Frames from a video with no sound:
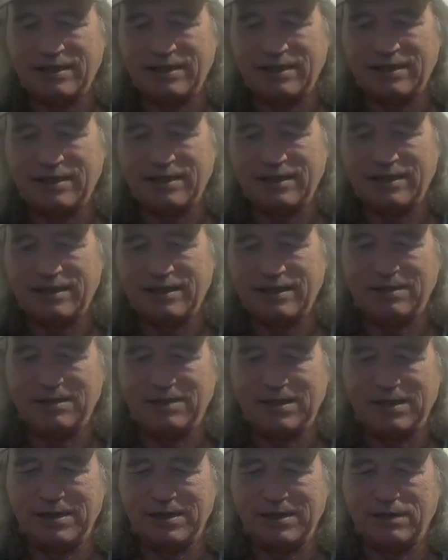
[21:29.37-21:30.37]
I'm out
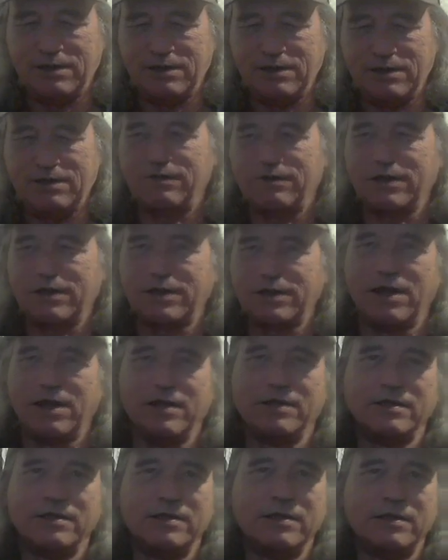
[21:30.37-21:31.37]
of here. Fuck
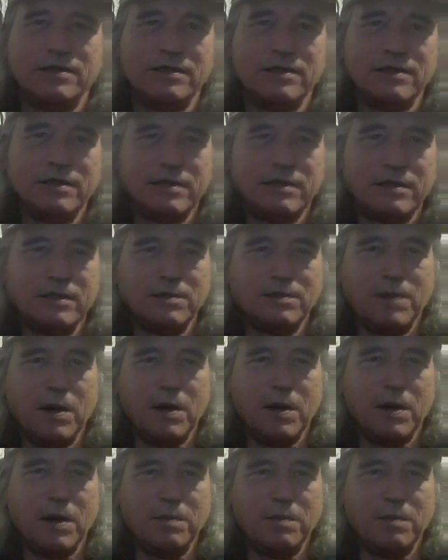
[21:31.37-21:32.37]
that. It's
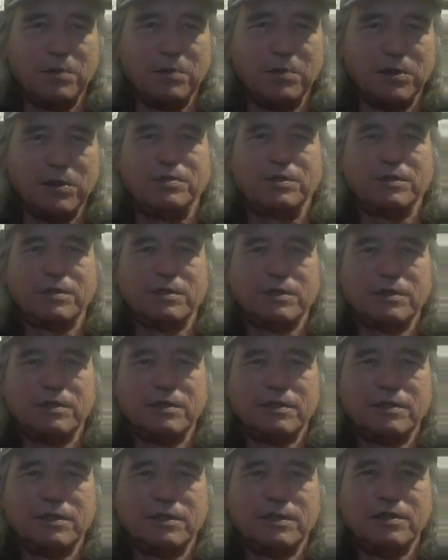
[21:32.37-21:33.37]
about boobs.
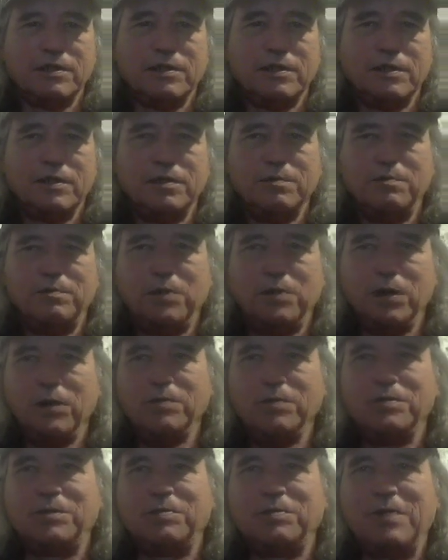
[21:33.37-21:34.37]

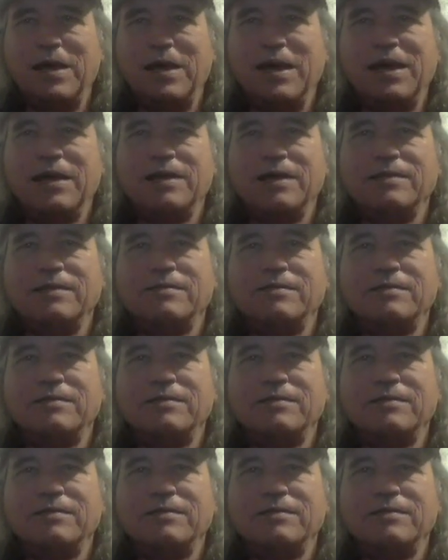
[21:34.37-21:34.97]
Boobs, man.